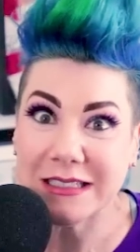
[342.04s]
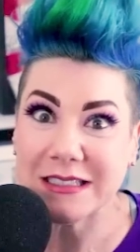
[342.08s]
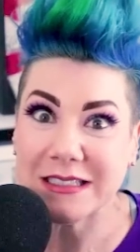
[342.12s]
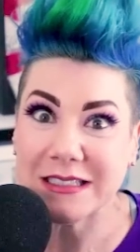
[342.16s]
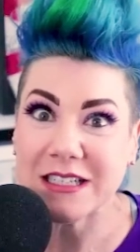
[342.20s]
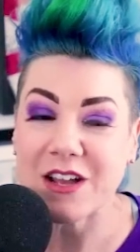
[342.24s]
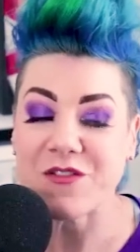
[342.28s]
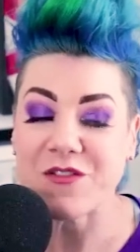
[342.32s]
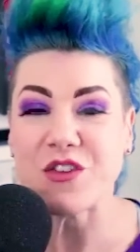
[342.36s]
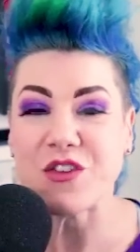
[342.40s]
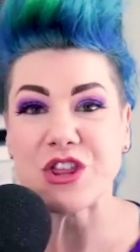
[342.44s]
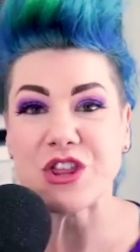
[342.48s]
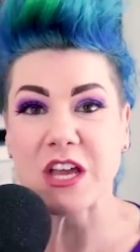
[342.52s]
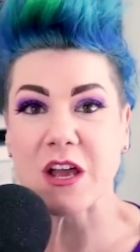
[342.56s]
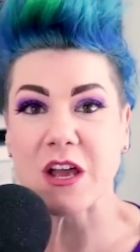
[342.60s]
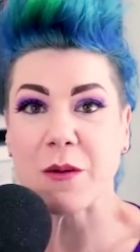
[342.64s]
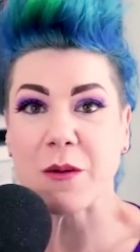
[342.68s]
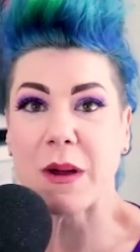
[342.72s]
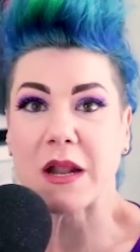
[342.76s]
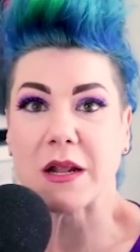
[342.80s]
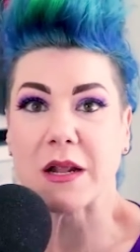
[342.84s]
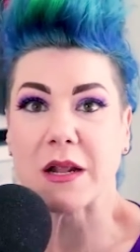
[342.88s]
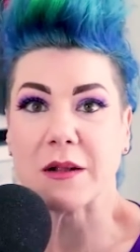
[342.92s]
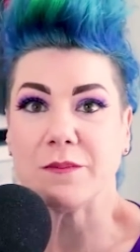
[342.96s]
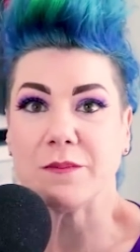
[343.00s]
if you think
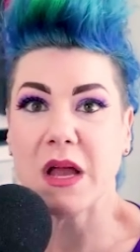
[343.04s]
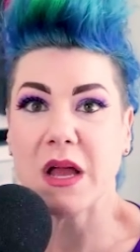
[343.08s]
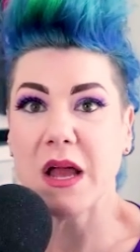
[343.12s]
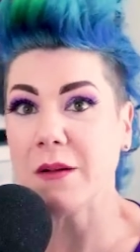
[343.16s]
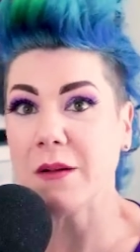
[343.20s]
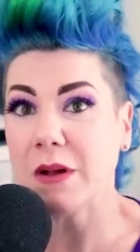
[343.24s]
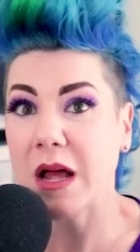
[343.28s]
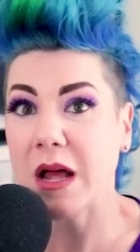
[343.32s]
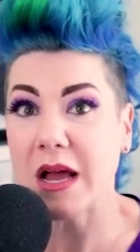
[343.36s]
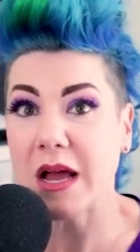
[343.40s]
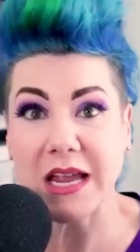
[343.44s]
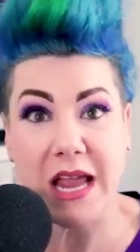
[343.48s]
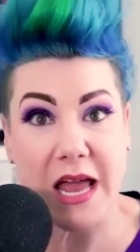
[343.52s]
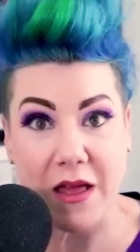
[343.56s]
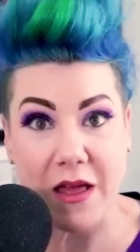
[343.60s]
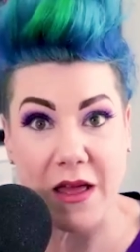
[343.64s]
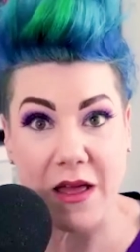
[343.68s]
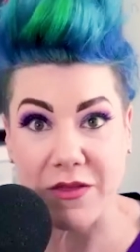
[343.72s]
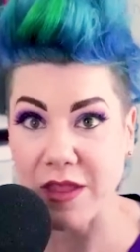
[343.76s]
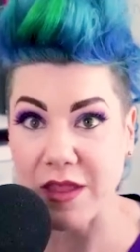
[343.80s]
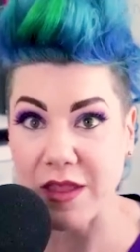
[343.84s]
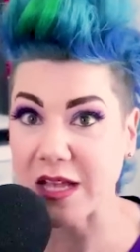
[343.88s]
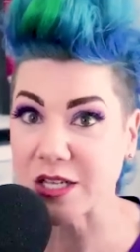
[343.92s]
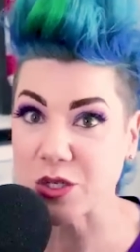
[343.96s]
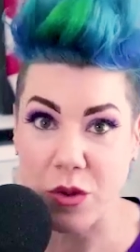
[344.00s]
about it. And
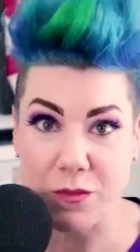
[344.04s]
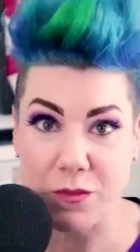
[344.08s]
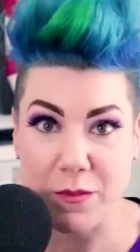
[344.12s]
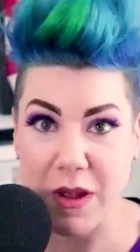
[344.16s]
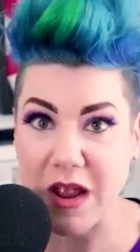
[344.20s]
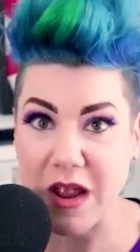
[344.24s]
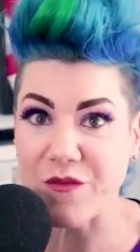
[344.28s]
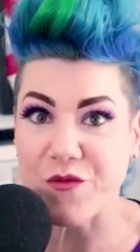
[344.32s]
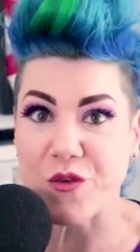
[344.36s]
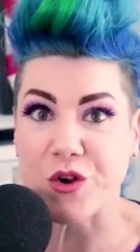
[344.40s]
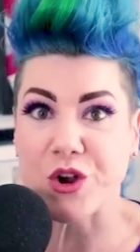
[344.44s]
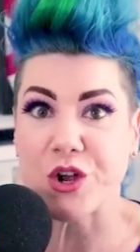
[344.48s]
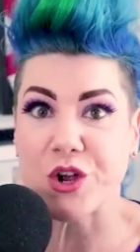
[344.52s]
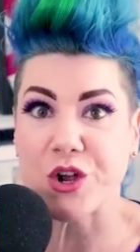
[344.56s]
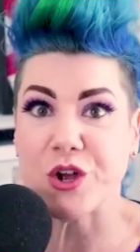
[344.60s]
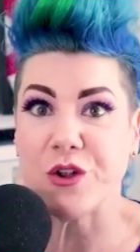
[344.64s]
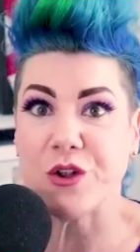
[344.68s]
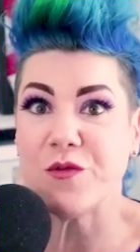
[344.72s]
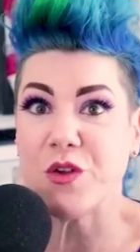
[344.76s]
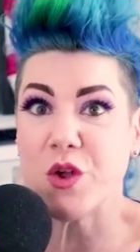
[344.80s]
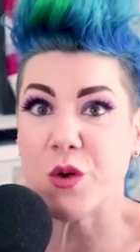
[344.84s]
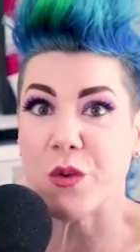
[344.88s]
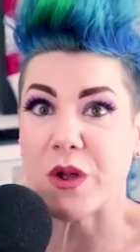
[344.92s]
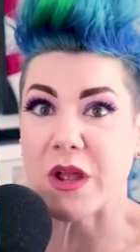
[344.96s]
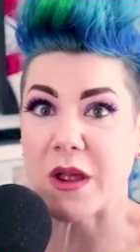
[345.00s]
again, that's what made for good
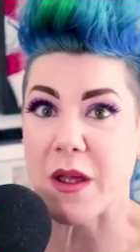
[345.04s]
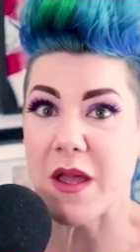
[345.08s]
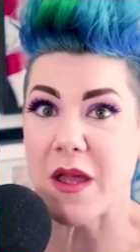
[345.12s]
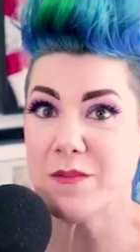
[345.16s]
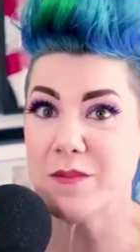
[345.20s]
viewing.